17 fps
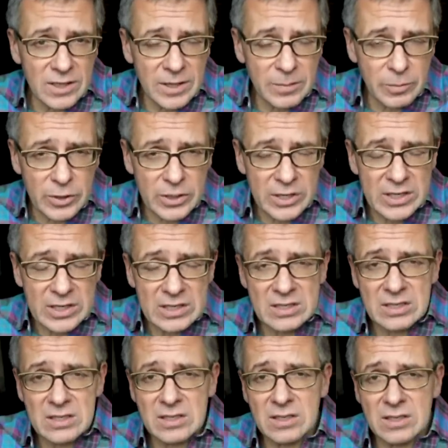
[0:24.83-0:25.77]

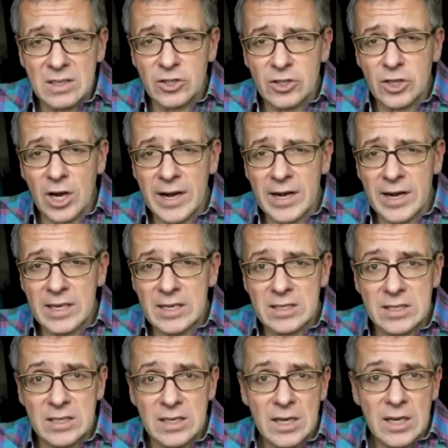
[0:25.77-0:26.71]
liberties that
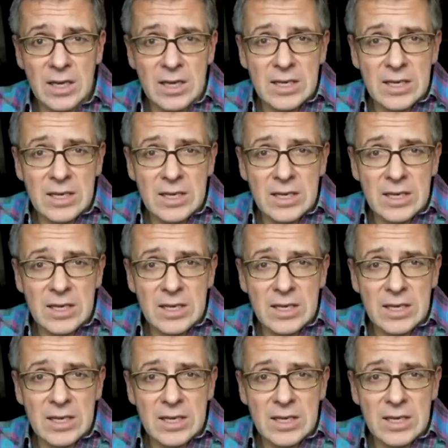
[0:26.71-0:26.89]
Chinese